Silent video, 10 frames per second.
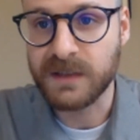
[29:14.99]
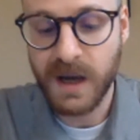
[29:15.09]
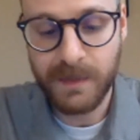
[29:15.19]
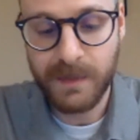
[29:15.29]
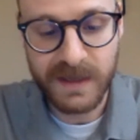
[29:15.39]

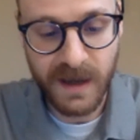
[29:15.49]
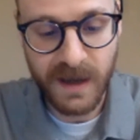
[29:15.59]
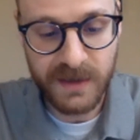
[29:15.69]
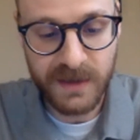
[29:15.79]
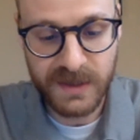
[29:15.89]
coming to
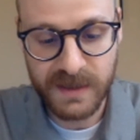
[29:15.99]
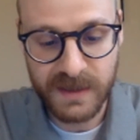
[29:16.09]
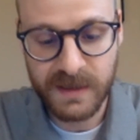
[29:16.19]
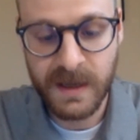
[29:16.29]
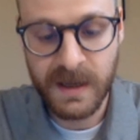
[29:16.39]

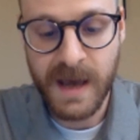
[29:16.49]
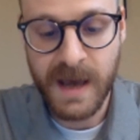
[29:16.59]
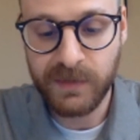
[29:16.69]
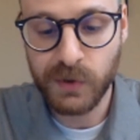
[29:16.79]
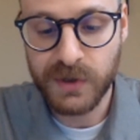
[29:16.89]
consciousness,
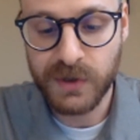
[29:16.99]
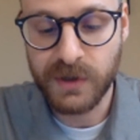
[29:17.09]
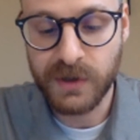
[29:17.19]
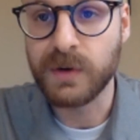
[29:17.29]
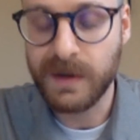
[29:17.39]
evolution,
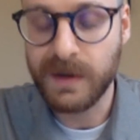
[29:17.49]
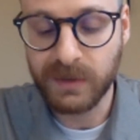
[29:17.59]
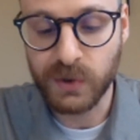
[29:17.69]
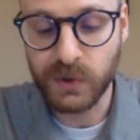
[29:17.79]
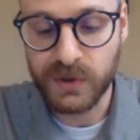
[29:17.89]
or
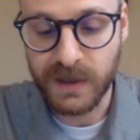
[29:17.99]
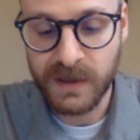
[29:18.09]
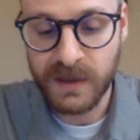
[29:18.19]
revolution,